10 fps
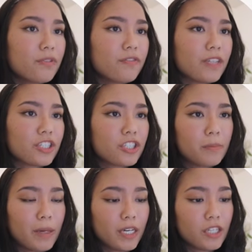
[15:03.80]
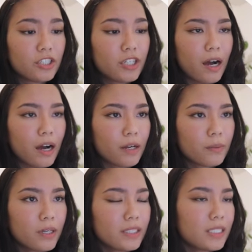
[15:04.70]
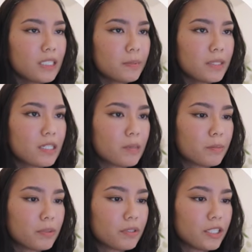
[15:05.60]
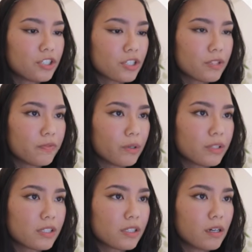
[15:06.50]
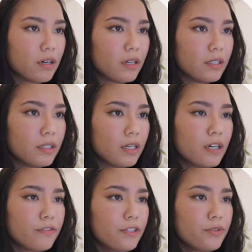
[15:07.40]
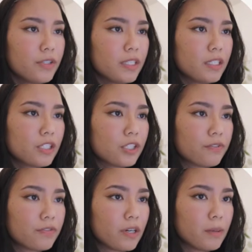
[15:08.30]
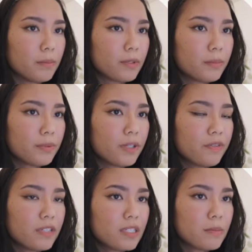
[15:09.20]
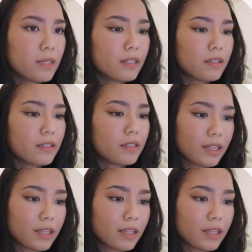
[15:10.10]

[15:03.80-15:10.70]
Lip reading: reflection page, I wanted to keep it simple and just focus on a few things from the previous month,